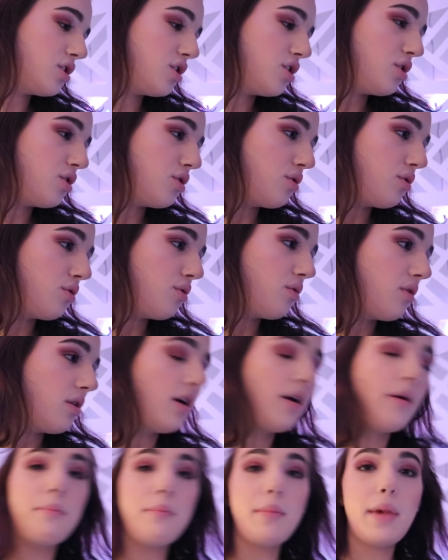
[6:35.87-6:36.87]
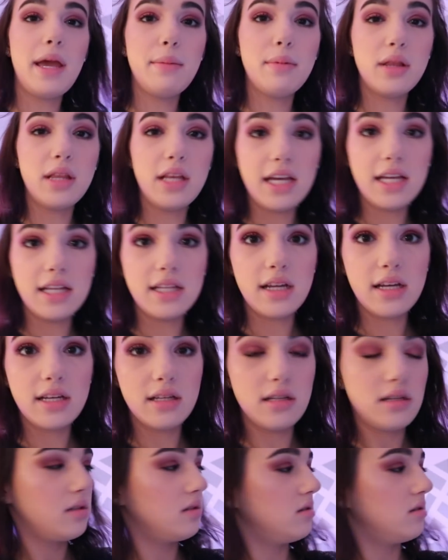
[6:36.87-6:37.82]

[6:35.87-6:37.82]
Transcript: new Maybelline